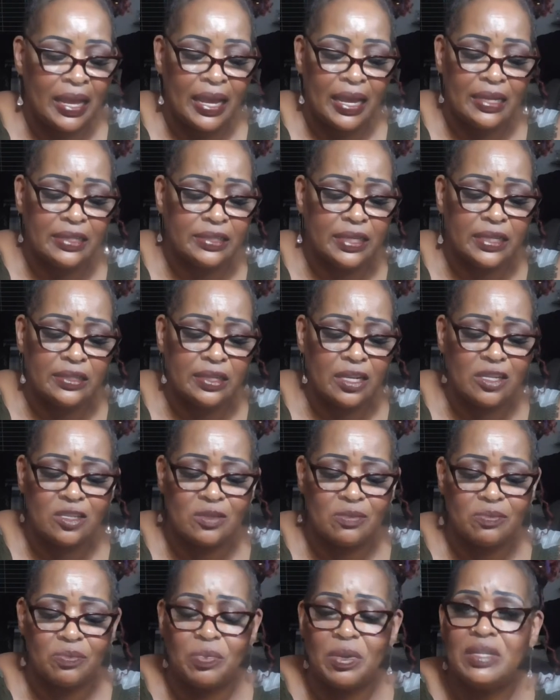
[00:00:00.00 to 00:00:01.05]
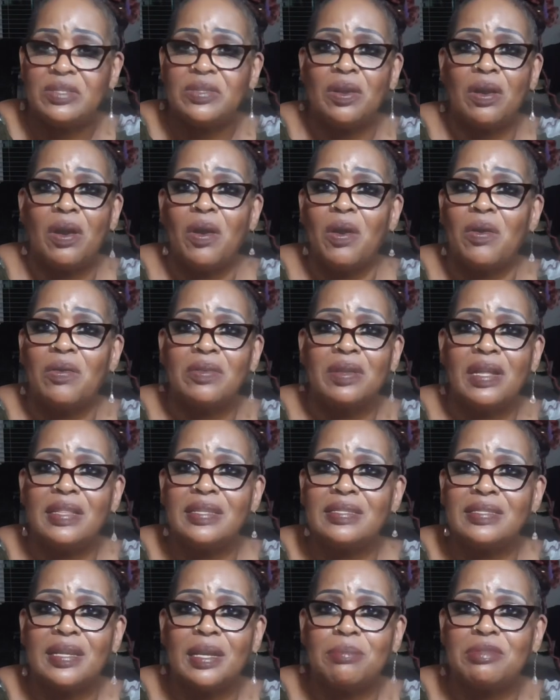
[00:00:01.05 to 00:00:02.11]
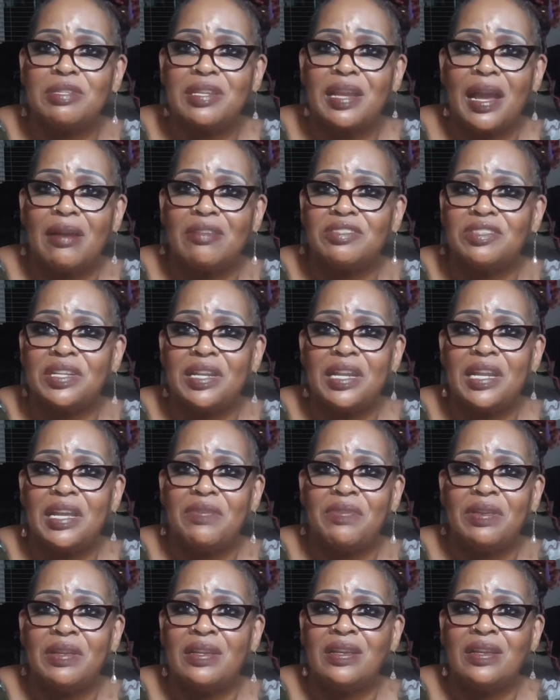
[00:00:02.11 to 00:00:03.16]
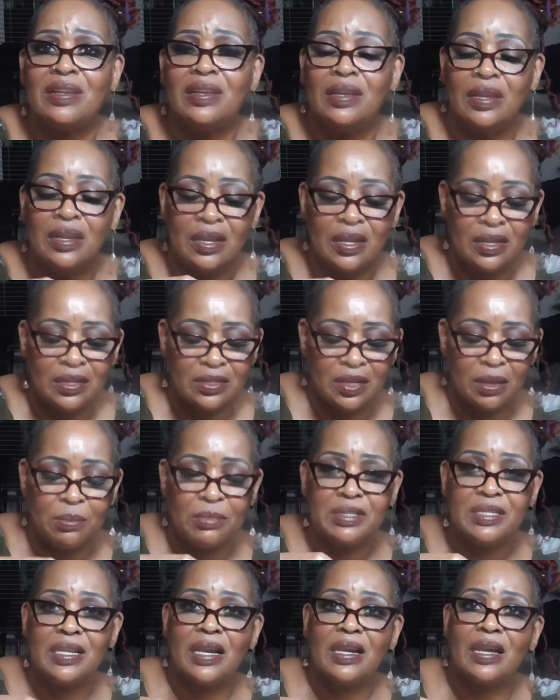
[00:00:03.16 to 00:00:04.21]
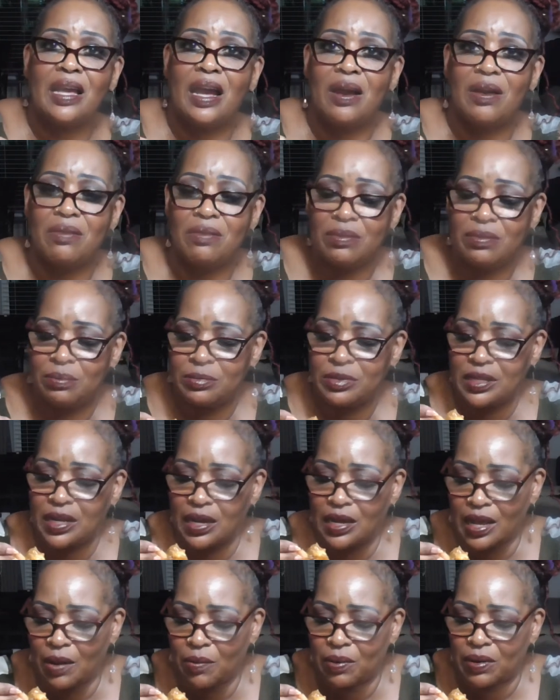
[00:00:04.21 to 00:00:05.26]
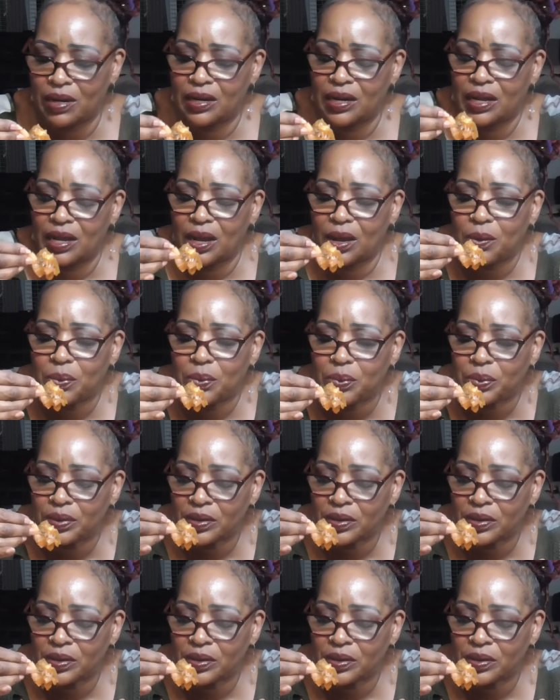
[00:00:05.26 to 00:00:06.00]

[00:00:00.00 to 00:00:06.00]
And she just went to a whole nother subject, y'all. She didn't even... So I'm going to tell y'all what I did.